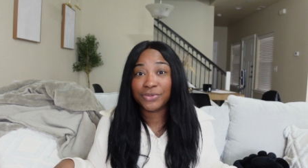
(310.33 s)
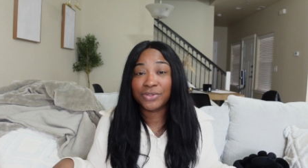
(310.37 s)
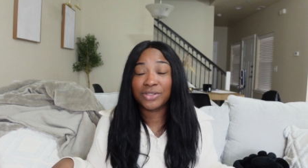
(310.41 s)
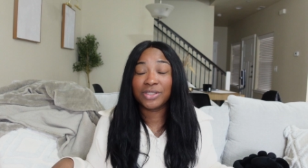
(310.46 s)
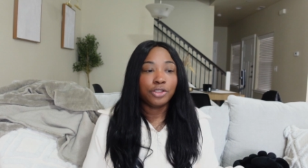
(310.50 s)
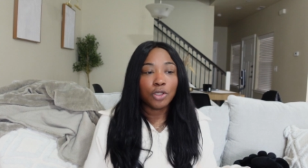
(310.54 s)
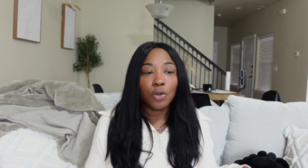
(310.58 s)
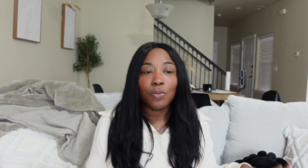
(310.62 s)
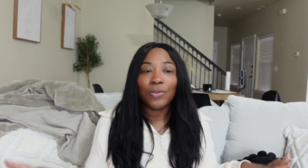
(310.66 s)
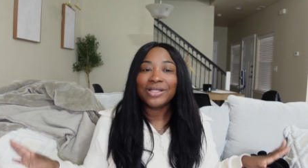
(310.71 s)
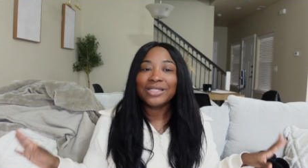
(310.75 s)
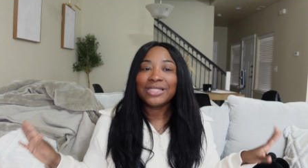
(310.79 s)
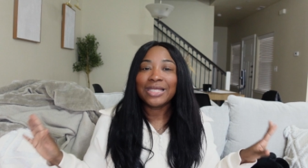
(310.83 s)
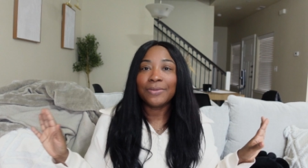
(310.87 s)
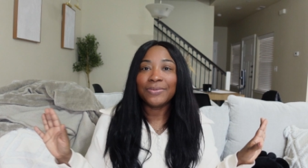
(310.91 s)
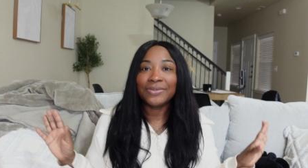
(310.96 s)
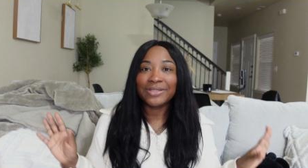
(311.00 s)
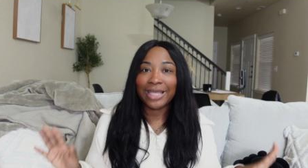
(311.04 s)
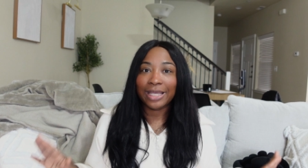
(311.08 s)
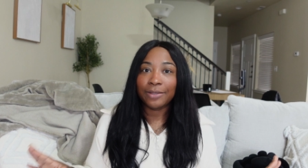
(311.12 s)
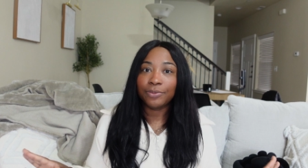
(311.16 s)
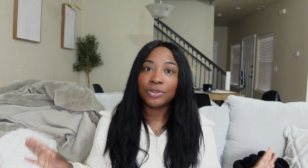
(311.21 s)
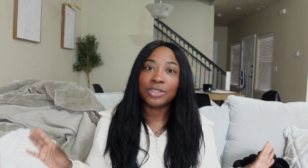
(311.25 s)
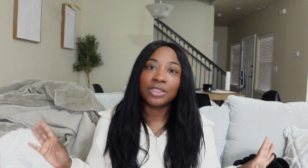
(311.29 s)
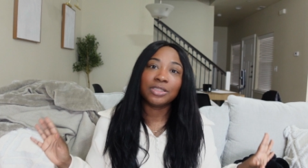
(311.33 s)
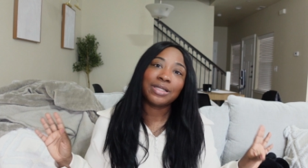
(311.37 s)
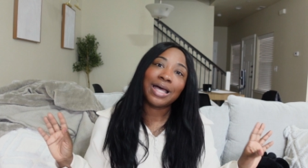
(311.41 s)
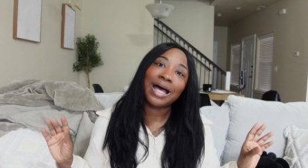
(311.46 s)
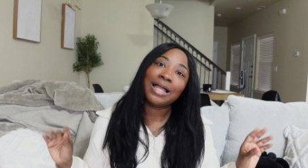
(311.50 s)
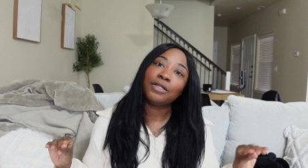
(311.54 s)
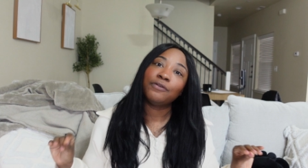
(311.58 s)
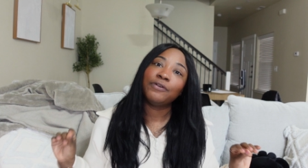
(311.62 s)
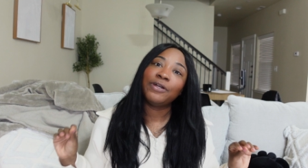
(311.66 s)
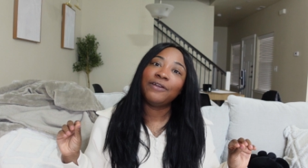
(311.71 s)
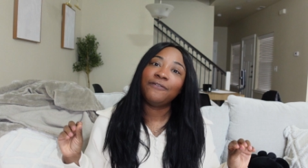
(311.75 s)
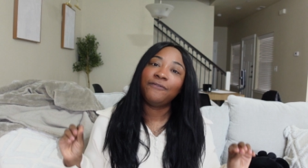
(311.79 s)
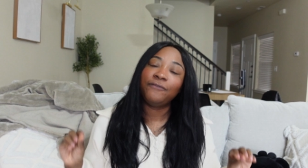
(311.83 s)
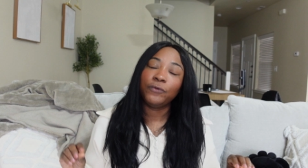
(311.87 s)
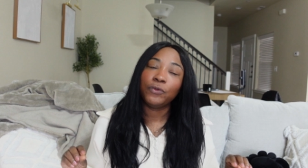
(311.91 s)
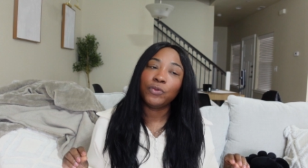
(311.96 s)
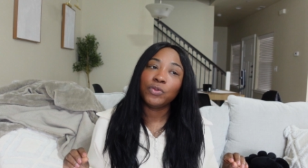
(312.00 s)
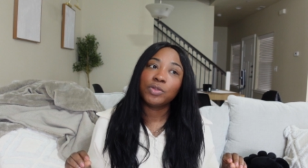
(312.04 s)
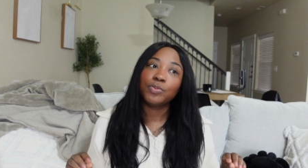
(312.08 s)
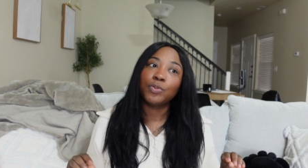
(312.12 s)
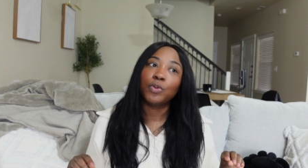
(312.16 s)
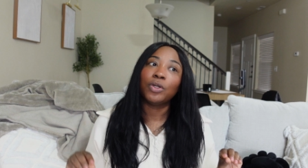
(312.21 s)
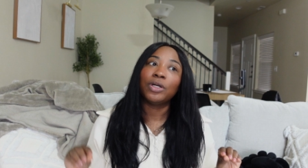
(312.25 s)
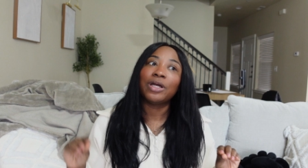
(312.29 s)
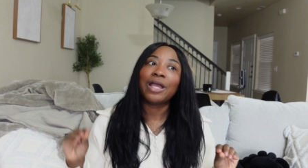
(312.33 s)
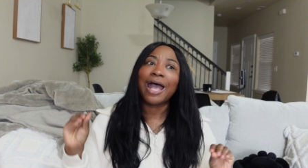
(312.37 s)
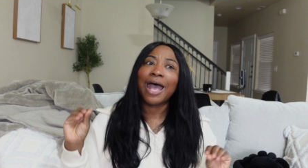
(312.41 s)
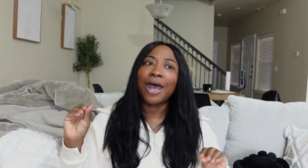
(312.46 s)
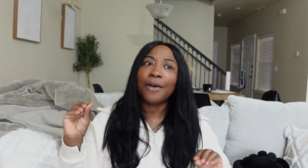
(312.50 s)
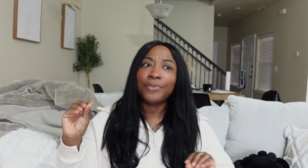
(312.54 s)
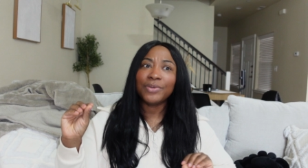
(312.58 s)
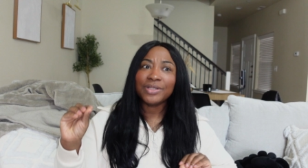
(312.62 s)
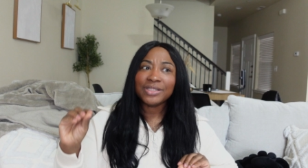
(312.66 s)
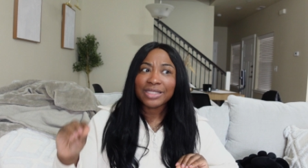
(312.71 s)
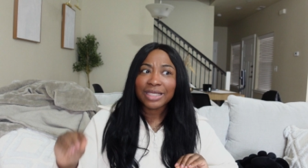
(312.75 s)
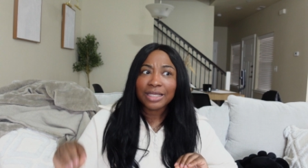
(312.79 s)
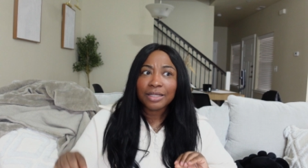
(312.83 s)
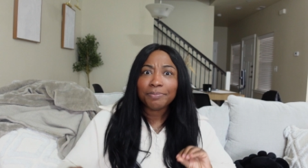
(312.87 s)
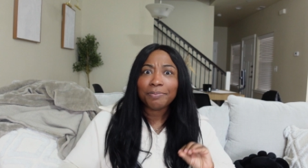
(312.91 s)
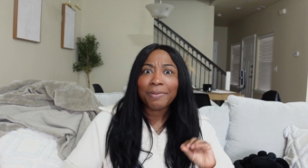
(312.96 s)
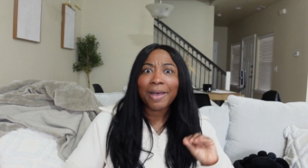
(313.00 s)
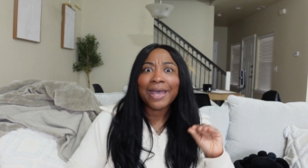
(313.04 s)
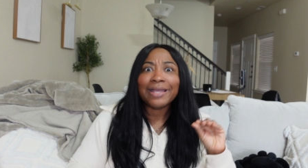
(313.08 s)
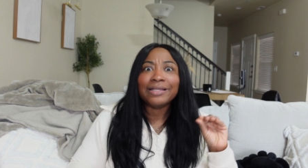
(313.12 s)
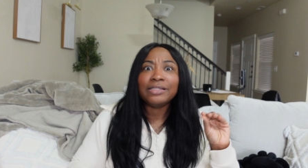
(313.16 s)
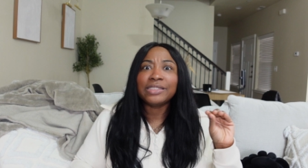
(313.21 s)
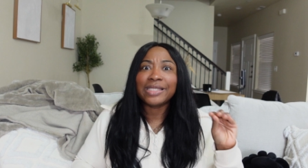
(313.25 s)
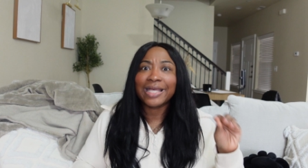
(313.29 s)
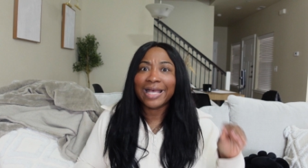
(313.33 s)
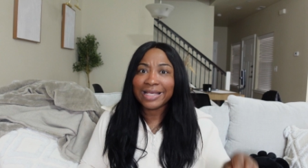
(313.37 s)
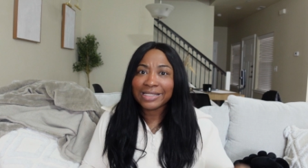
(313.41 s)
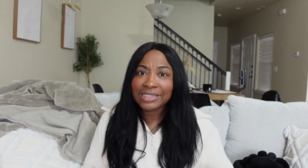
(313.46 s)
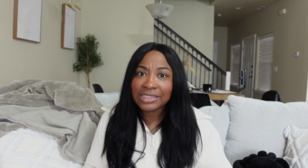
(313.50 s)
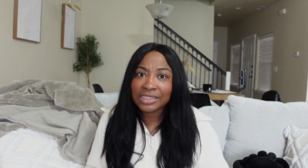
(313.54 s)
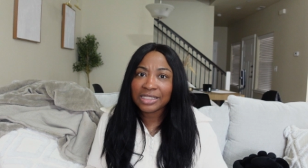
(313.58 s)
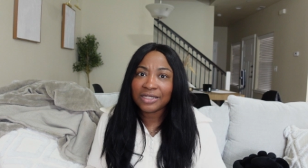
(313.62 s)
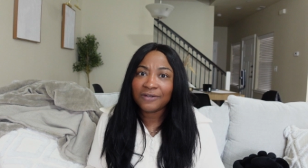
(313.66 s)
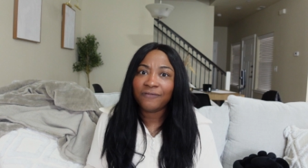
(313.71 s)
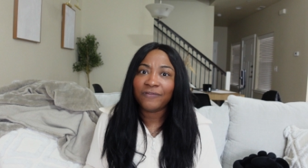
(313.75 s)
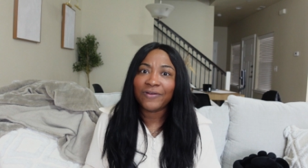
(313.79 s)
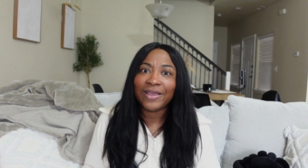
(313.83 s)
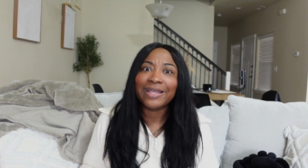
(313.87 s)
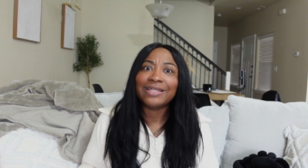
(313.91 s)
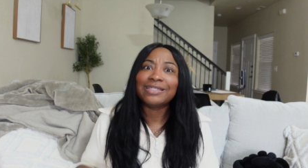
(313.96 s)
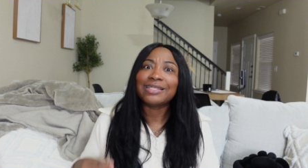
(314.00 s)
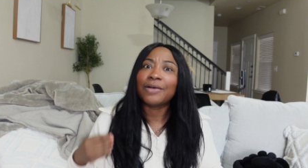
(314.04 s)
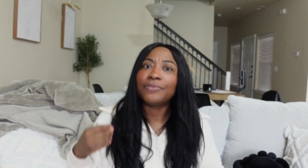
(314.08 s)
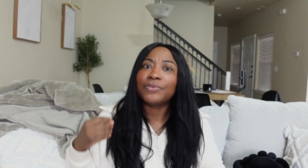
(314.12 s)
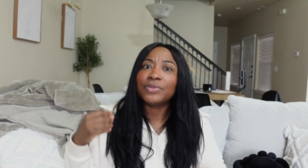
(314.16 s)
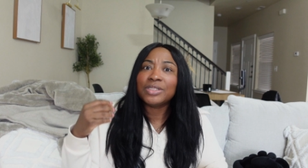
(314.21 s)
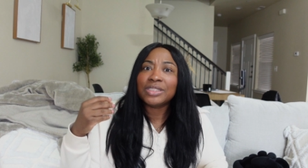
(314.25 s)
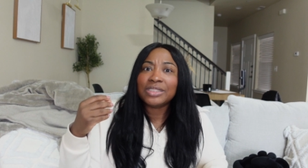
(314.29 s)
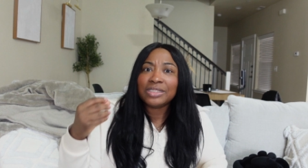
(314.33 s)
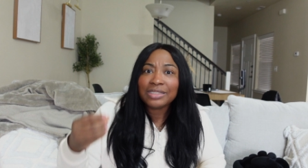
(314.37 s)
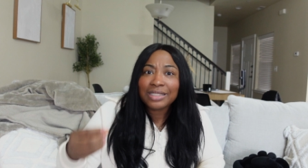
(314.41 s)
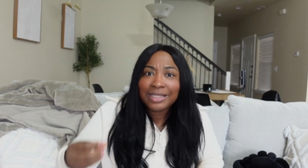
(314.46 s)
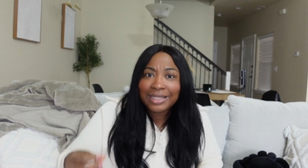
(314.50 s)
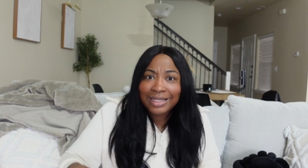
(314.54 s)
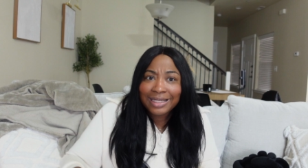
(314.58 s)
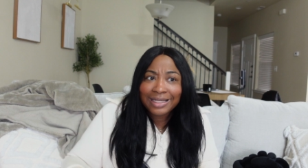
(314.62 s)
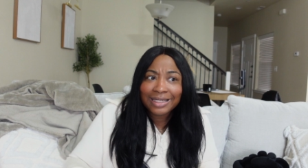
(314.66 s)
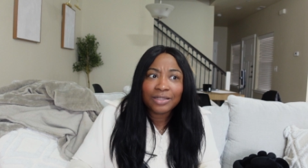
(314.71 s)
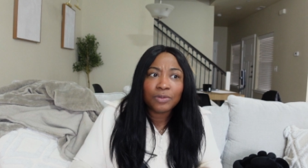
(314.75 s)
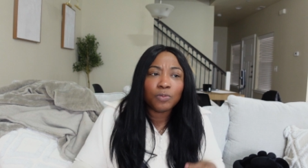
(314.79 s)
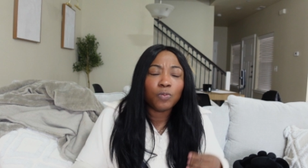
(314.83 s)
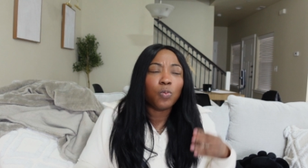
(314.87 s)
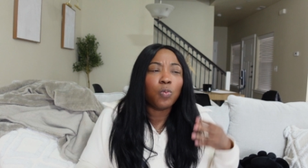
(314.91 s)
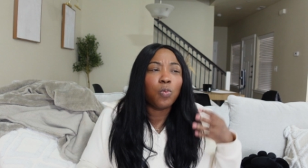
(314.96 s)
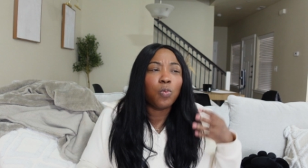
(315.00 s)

So once I was able to tolerate foods more, I was in my testing phase. I was seeing